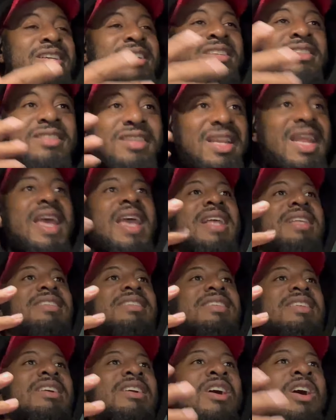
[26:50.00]
to the
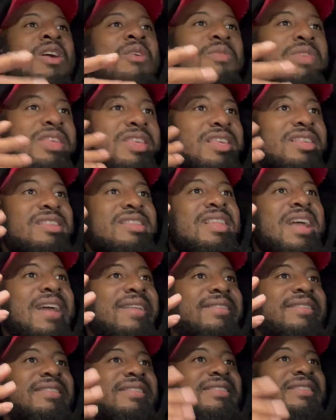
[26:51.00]
Instacart, which is
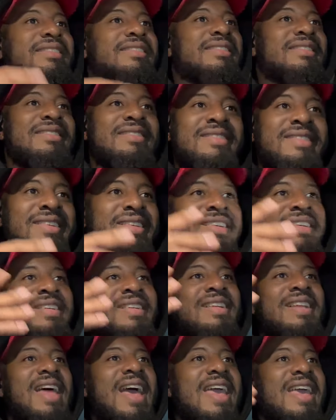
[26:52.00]
nuts.
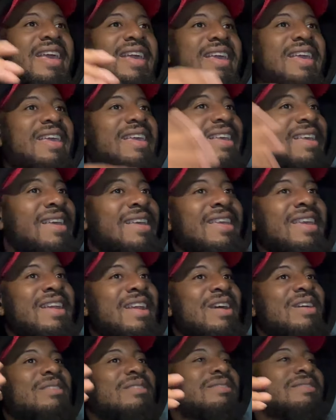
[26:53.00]
Like, you
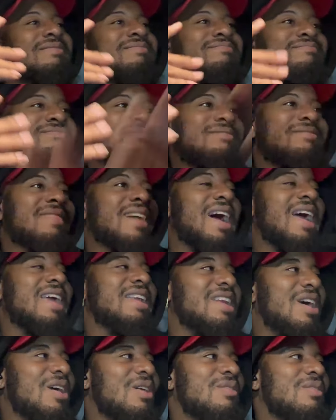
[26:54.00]
know, I
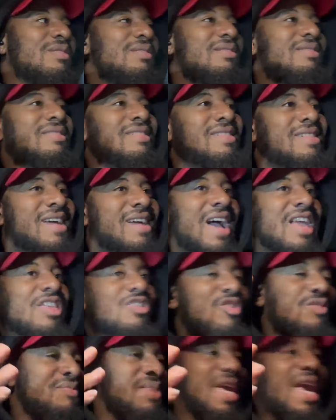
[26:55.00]
know I
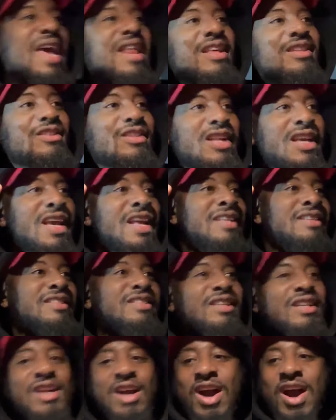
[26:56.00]
should be heading to the
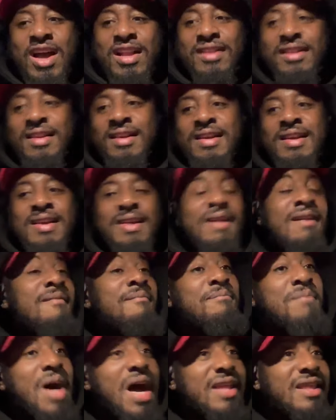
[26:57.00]
Instacart,
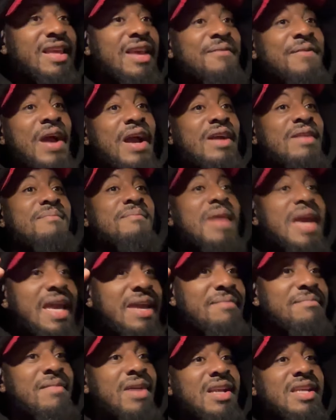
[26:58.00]
but if I could
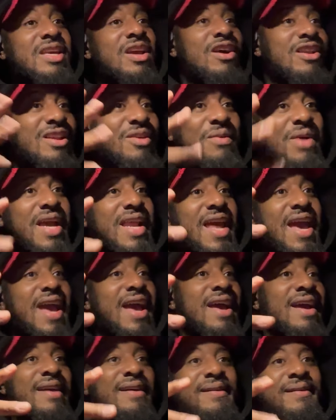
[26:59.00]
make money on the way
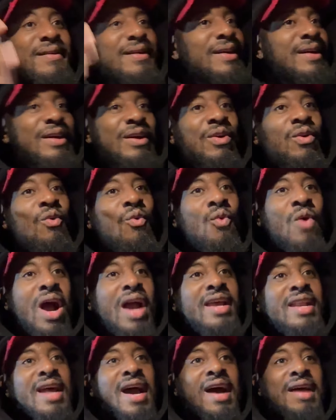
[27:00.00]
there,
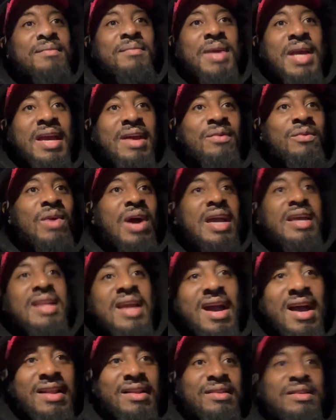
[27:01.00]
why not, man? Why not?